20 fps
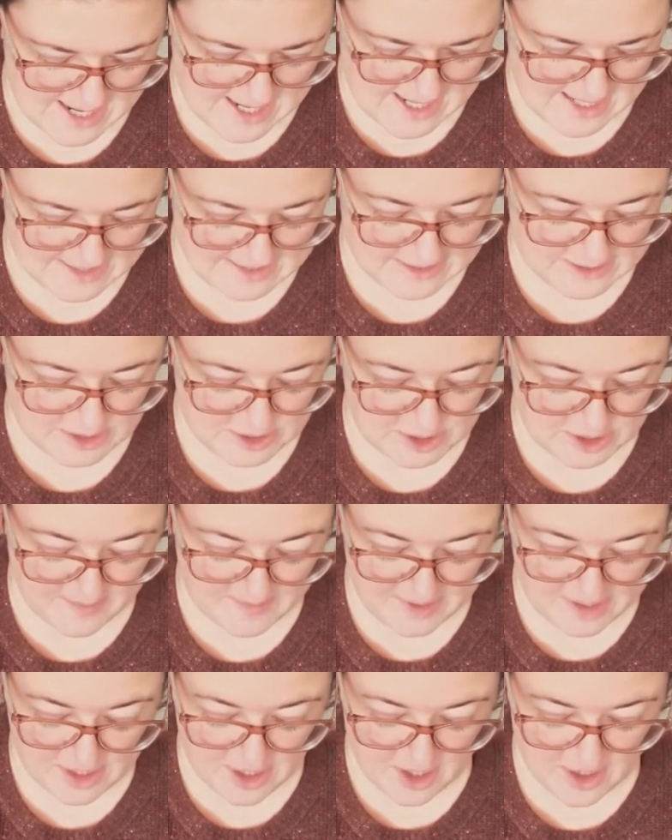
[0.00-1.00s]
is
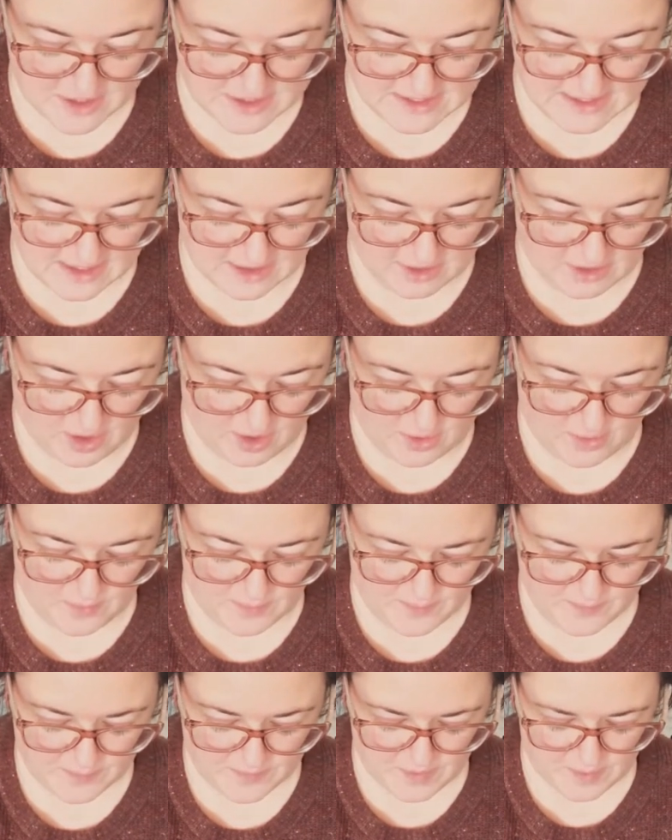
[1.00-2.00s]
Jimmy Nardello,
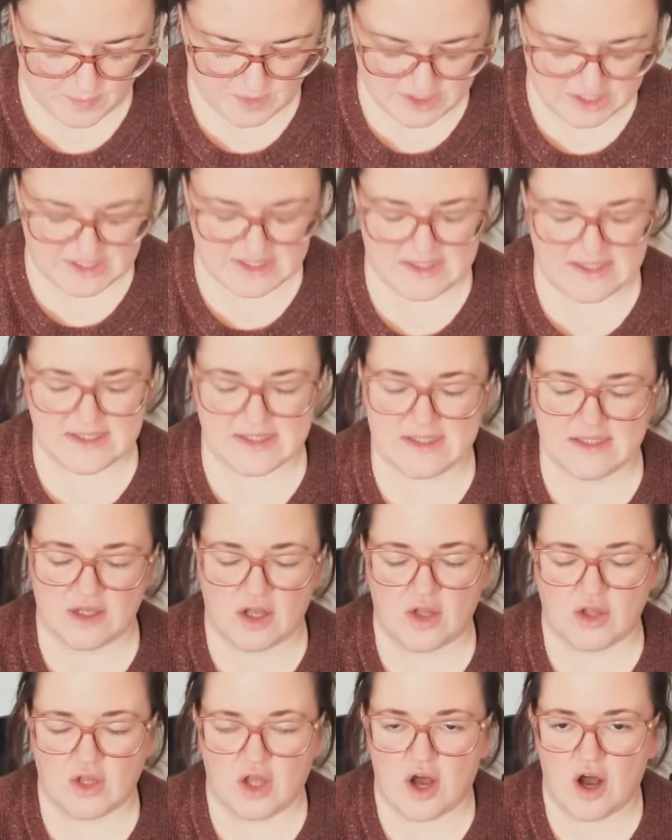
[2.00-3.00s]
which is
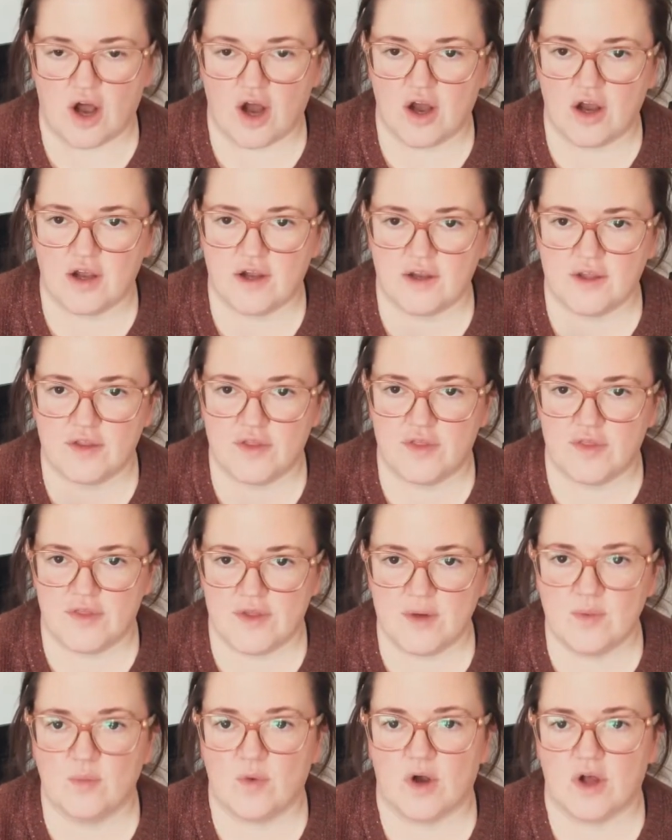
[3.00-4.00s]
a long,
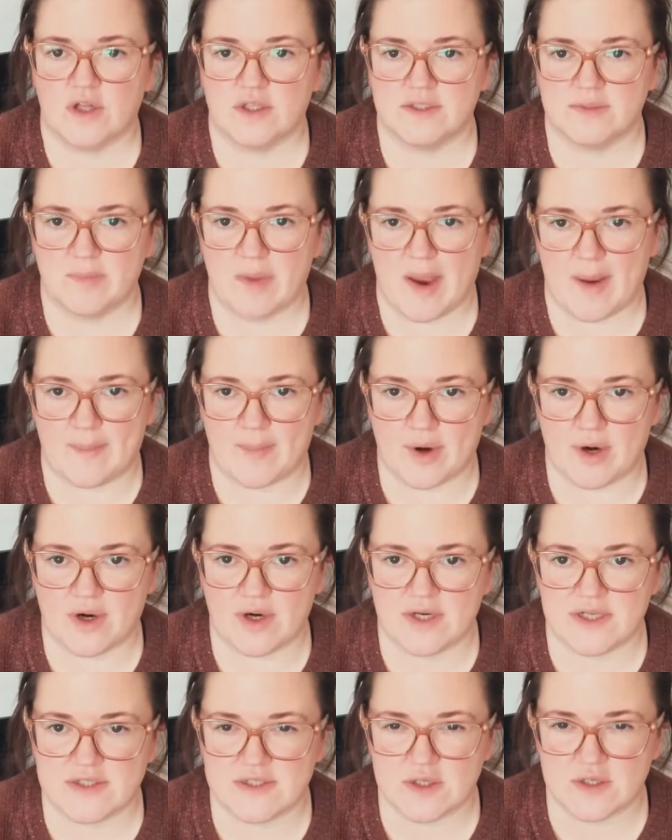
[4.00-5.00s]
thin-walled pepper.
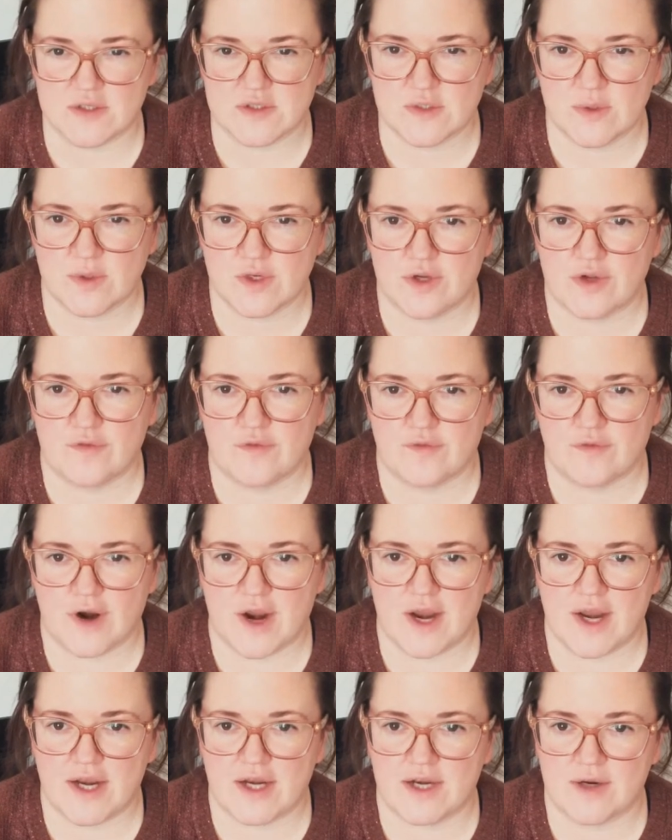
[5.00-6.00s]
It's also a good
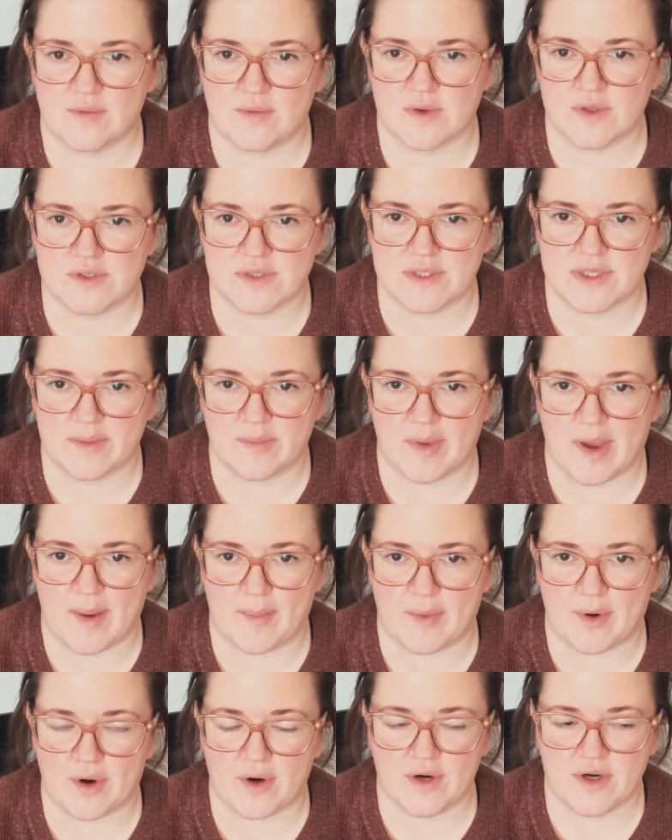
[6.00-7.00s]
frying and roasting
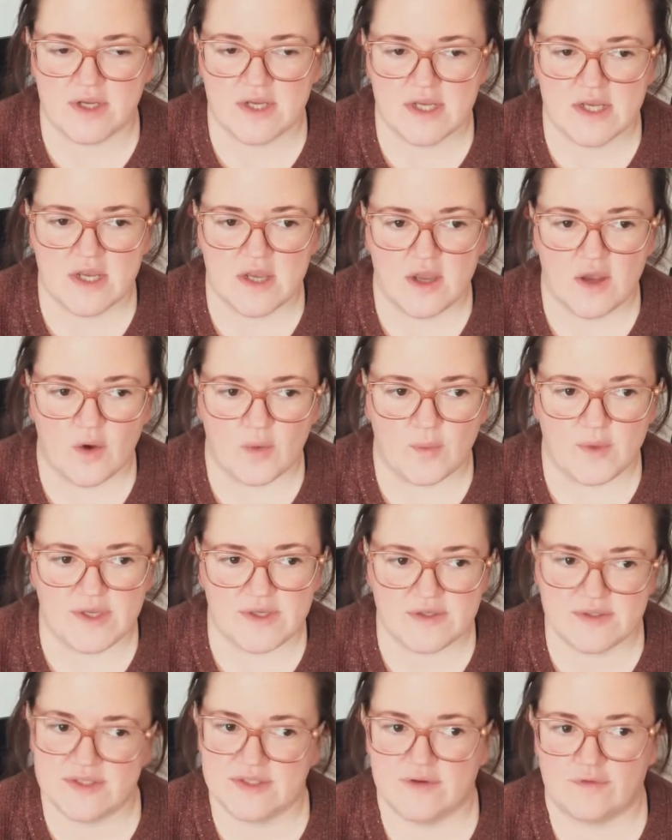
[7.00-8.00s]
pepper. We
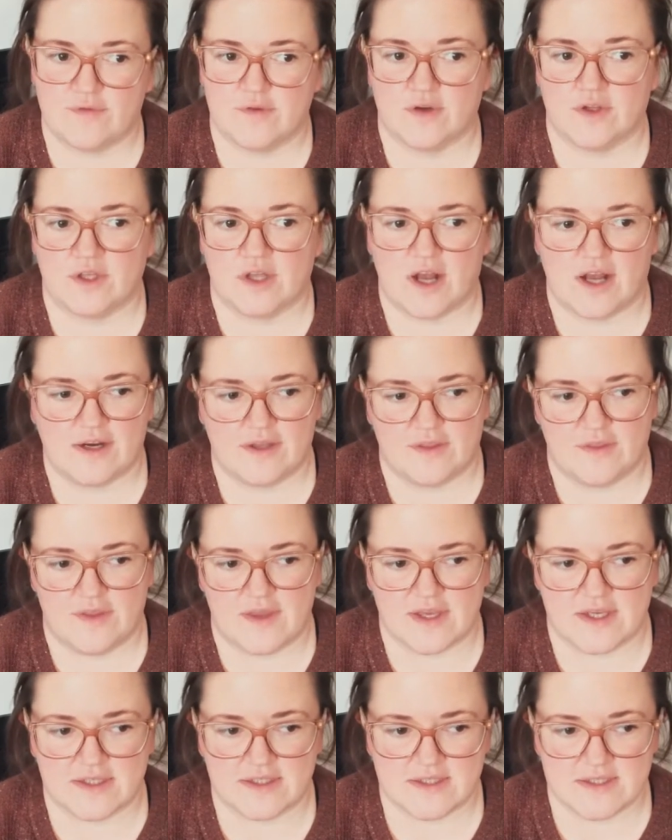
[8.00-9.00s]
use it for a lot of
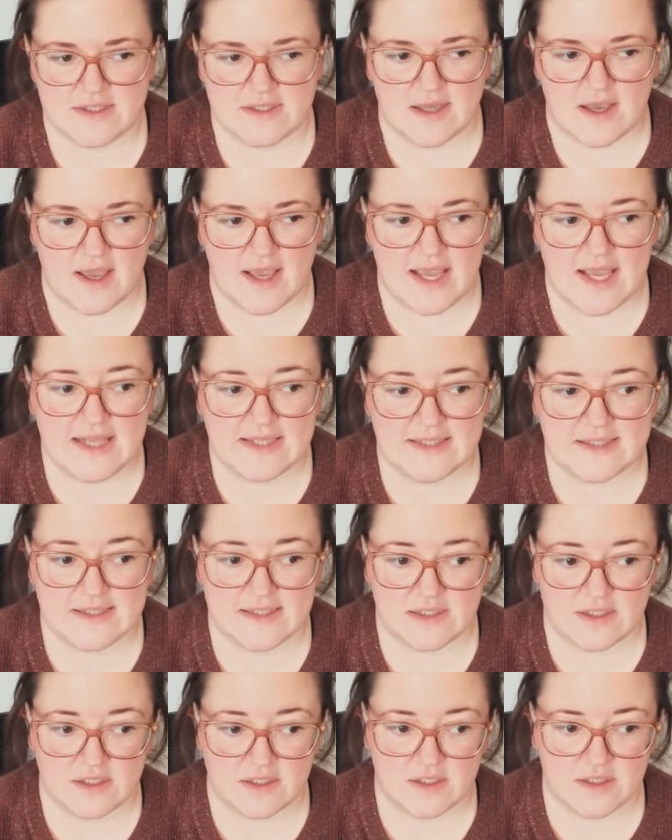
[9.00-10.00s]
things.
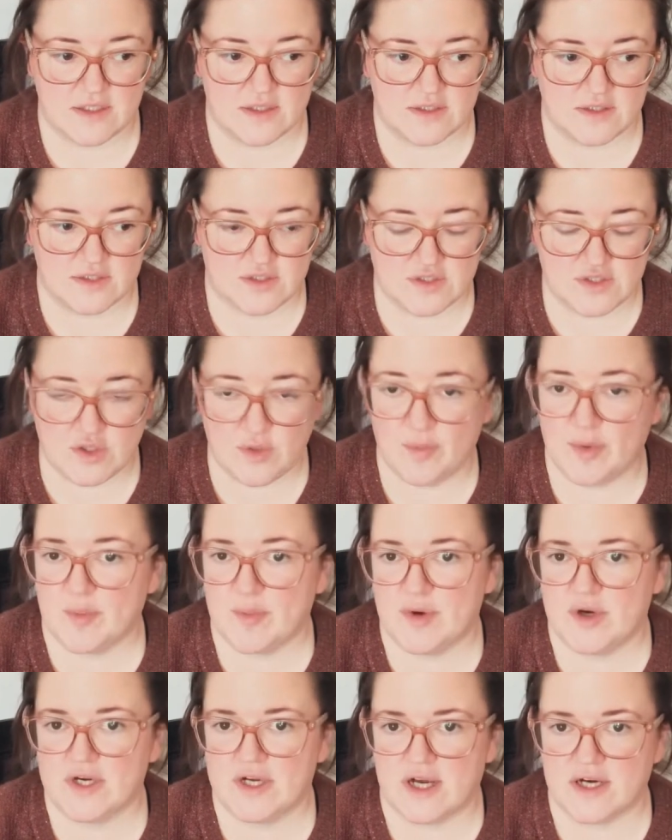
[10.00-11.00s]
It's super
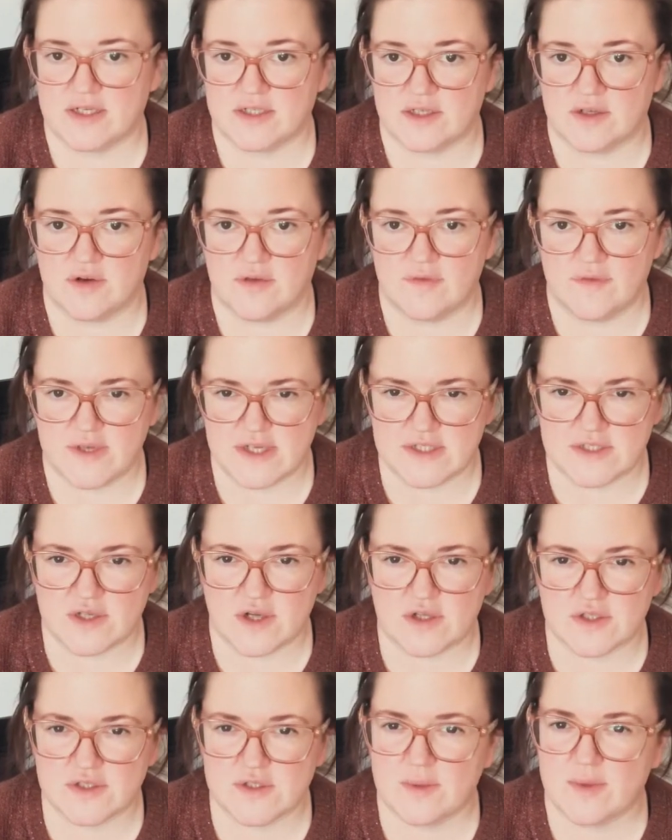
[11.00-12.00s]
productive. It's
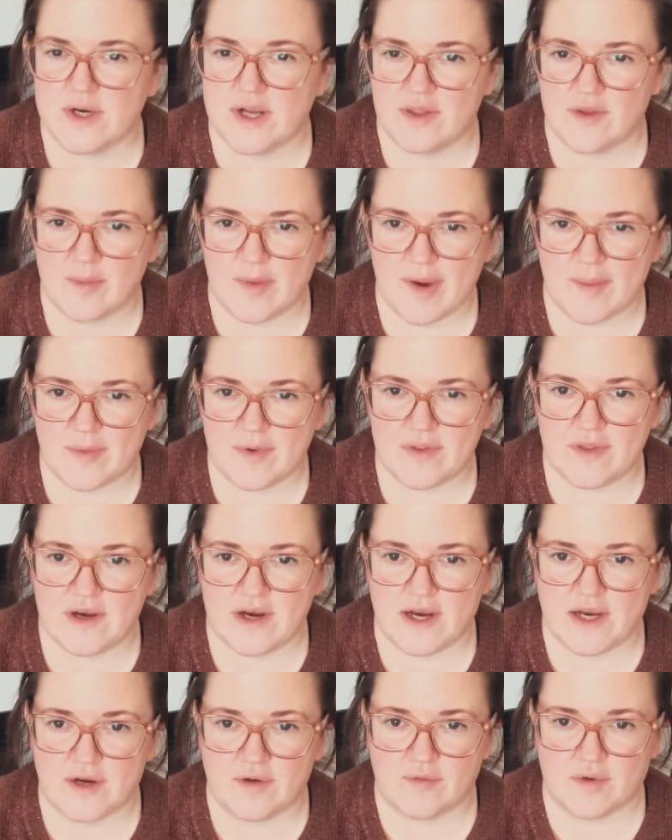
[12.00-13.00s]
also another pepper that
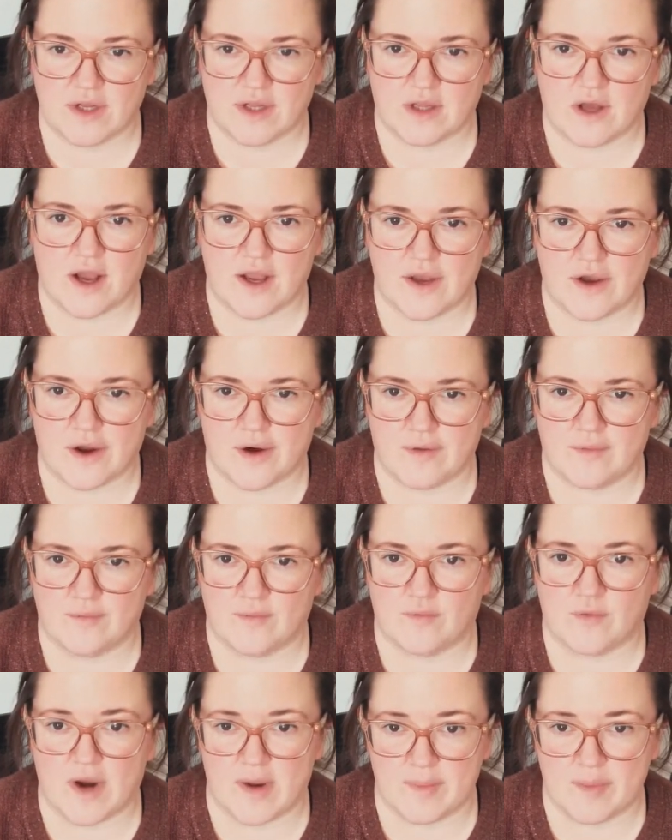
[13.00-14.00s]
I can rely
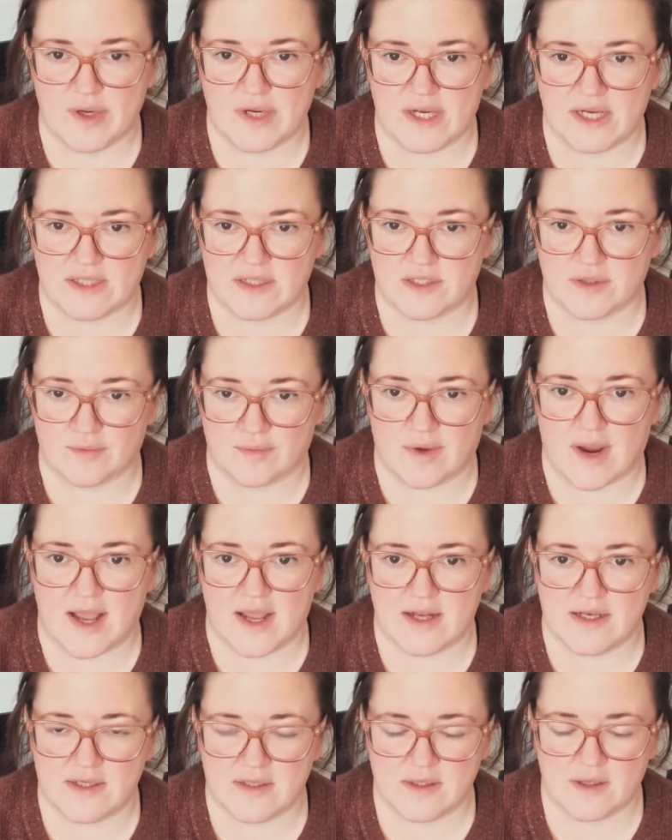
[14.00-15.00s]
on ripening to red